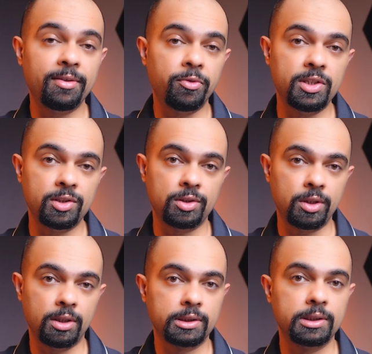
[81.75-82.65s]
and research
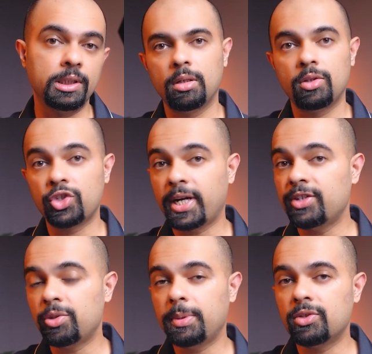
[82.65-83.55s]
tasks.
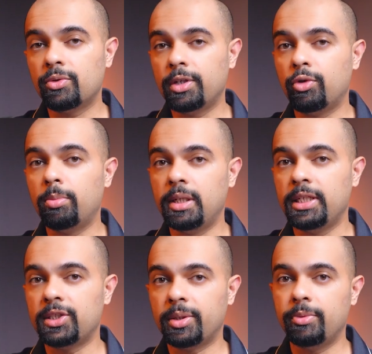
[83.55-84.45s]
ChatGPT is great for
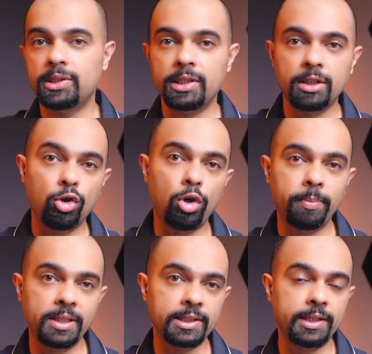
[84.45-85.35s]
multi-step reasoning,
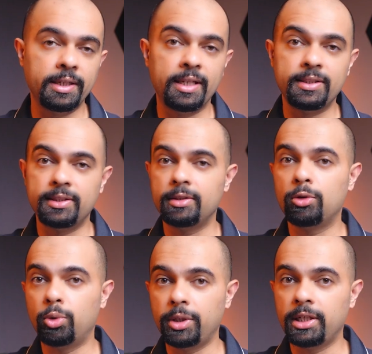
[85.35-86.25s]
complex data analysis, and
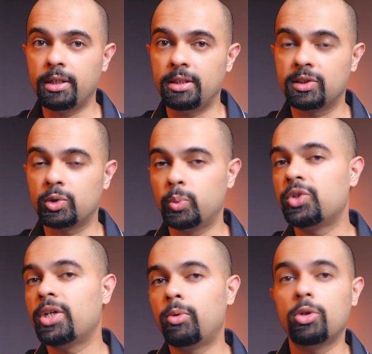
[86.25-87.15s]
coding tasks,
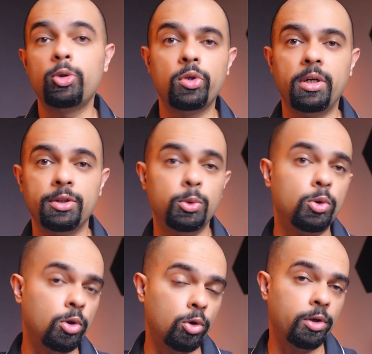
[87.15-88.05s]
which I would also argue
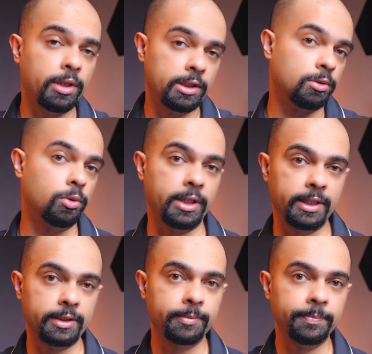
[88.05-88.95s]
Claude is good
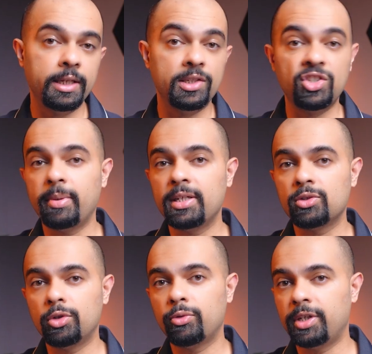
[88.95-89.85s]
at. Gemini is
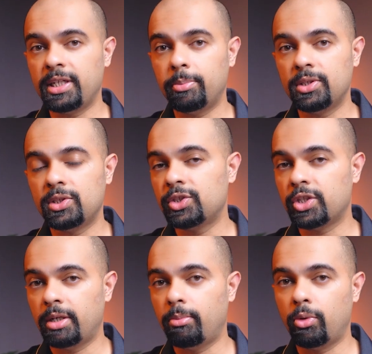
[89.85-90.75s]
good for deep research
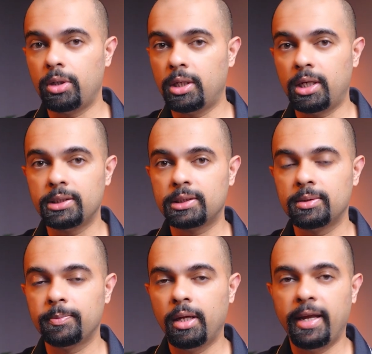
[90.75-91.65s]
and broad
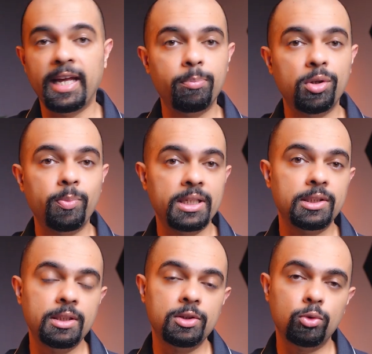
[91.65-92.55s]
tasks. And
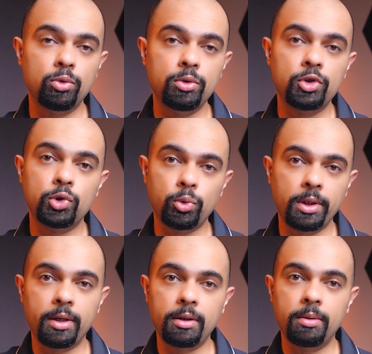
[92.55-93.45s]
Perplexity's own
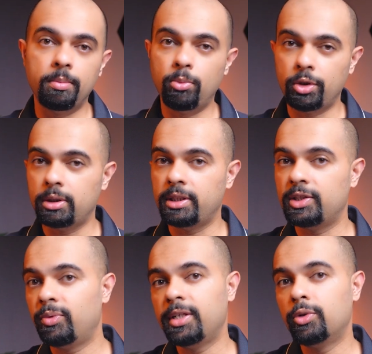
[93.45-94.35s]
Sonar model
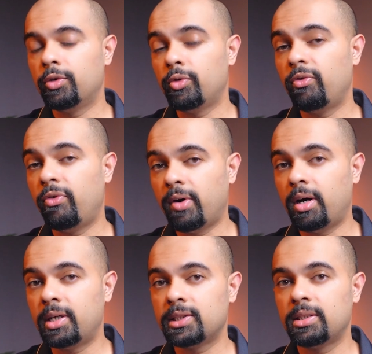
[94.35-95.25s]
is very good for
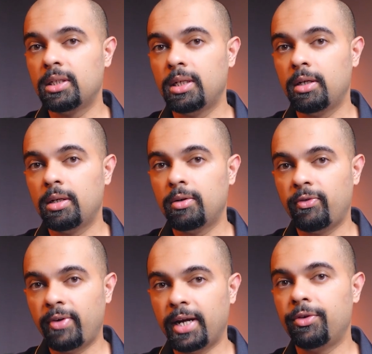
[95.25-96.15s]
fast
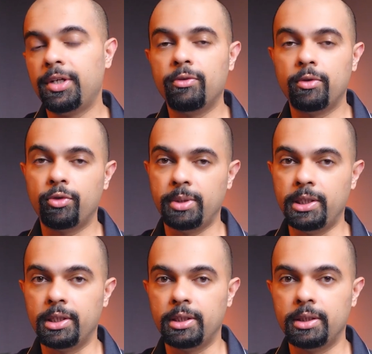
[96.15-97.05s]
fact retrieval from the
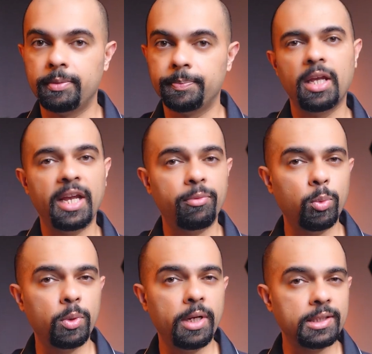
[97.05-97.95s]
internet.
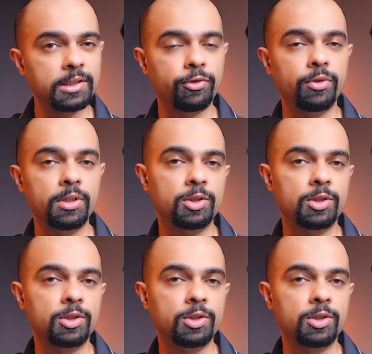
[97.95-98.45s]
Everyone has a different